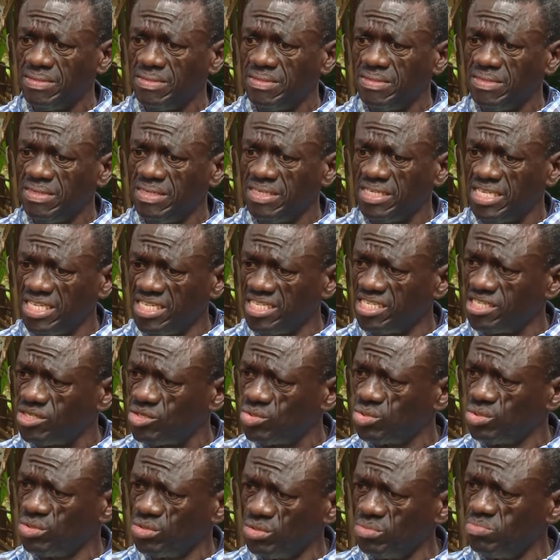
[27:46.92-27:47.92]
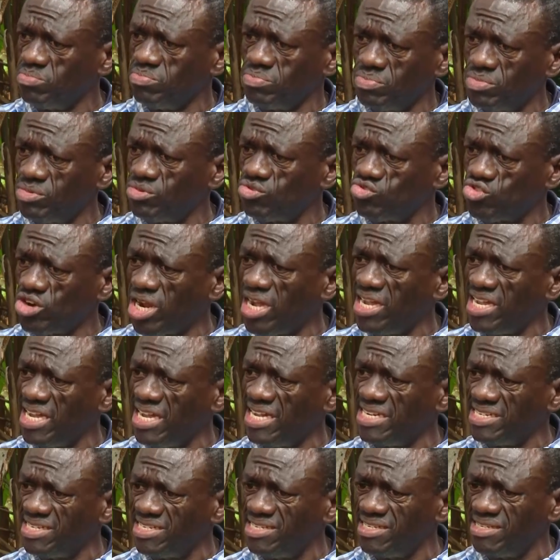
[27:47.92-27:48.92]
it is to try
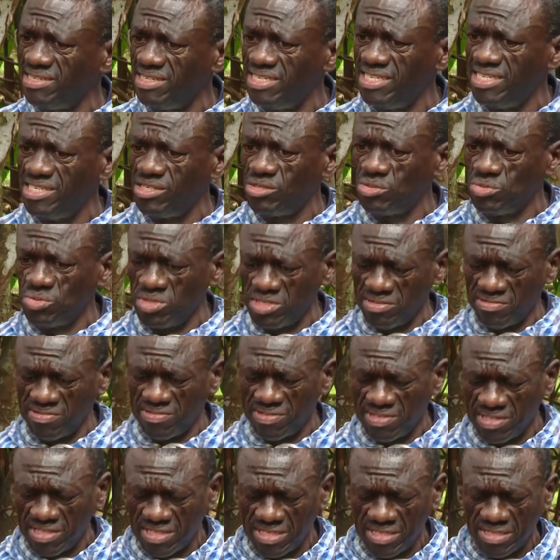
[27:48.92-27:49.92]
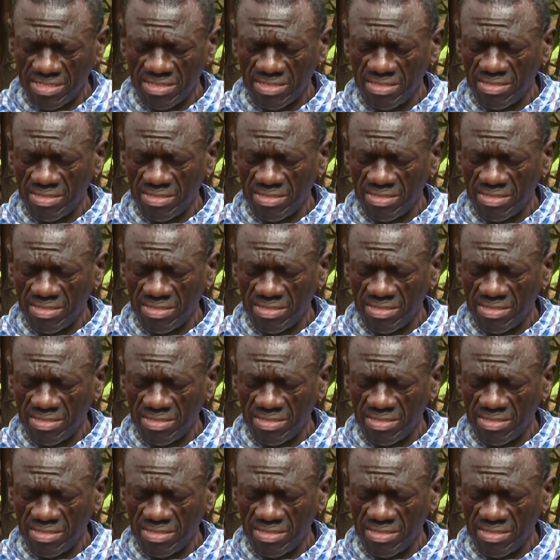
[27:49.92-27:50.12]
and deal with the